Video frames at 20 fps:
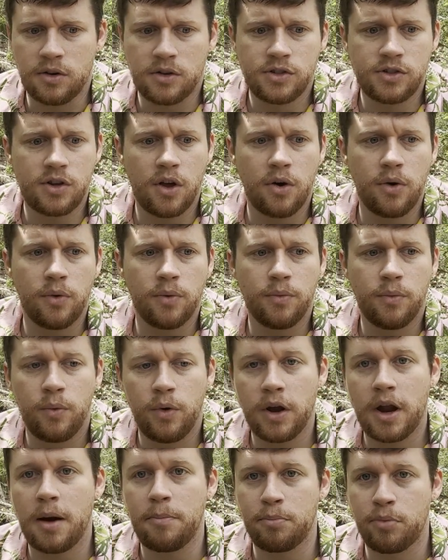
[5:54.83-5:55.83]
So we'll
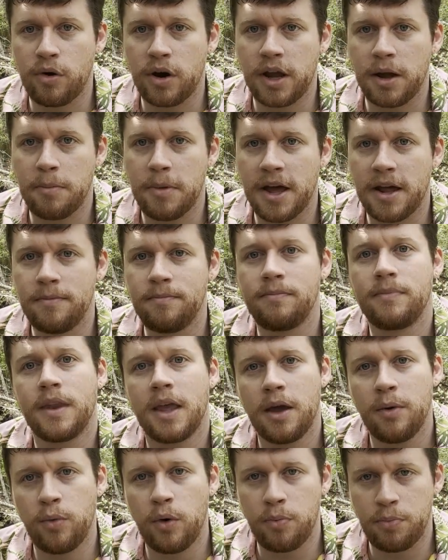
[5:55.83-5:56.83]
not bring them in,
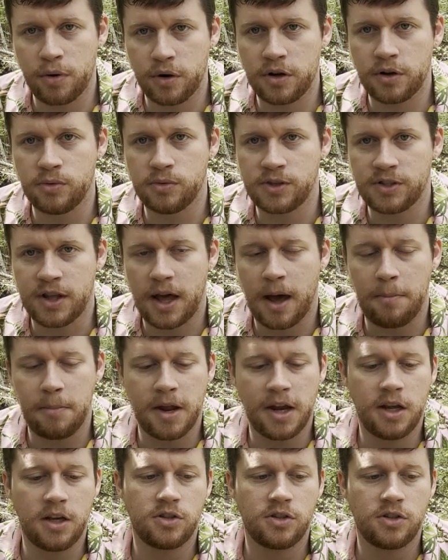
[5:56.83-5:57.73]
it will produce that many.